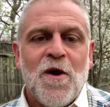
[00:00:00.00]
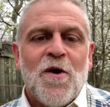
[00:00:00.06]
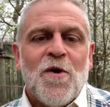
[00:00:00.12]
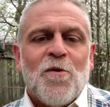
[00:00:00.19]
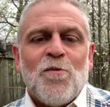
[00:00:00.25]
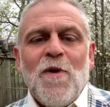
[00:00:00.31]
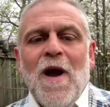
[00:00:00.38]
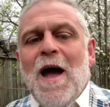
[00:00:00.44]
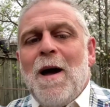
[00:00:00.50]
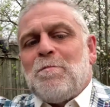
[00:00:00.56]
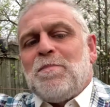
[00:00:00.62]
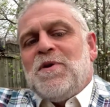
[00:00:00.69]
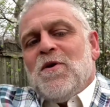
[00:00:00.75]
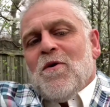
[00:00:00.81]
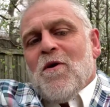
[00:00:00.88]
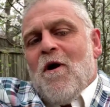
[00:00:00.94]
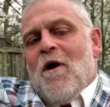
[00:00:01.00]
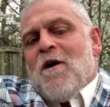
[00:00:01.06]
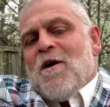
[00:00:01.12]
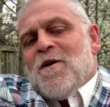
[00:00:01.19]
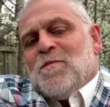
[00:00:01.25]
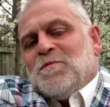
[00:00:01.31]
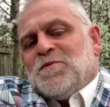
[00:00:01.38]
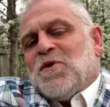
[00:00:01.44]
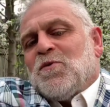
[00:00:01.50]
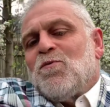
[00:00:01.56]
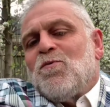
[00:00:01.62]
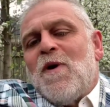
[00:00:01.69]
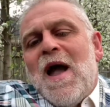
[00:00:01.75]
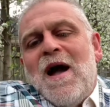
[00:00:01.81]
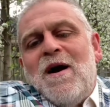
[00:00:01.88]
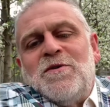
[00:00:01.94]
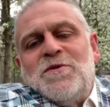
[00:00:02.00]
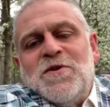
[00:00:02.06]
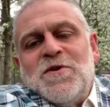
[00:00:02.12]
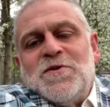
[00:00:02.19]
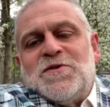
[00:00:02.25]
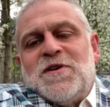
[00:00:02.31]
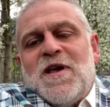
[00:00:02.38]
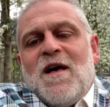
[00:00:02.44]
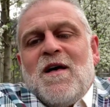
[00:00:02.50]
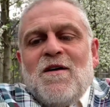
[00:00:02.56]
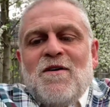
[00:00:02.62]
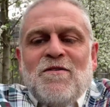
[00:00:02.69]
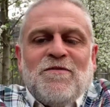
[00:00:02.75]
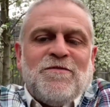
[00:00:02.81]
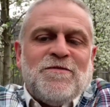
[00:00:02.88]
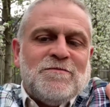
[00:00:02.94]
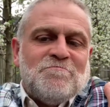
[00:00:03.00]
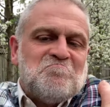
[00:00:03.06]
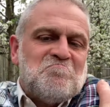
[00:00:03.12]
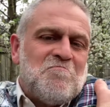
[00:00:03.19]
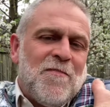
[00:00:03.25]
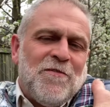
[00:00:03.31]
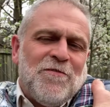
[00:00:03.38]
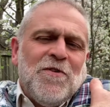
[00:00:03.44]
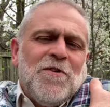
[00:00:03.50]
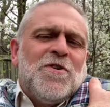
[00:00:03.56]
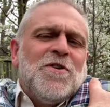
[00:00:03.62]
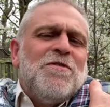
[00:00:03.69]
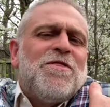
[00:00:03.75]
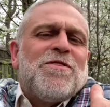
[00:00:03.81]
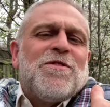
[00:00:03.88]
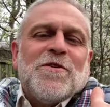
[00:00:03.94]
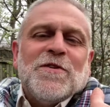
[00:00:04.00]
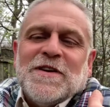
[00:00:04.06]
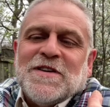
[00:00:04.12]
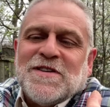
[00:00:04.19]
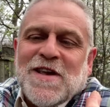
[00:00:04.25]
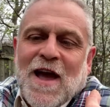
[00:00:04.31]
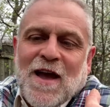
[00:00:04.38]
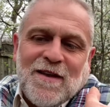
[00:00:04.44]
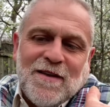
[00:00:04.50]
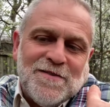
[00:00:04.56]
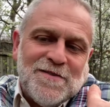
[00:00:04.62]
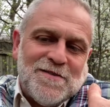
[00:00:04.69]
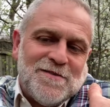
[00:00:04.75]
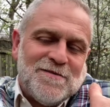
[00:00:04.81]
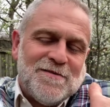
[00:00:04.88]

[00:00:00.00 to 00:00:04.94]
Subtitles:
Wrap your arms around yourself for a good 30 seconds.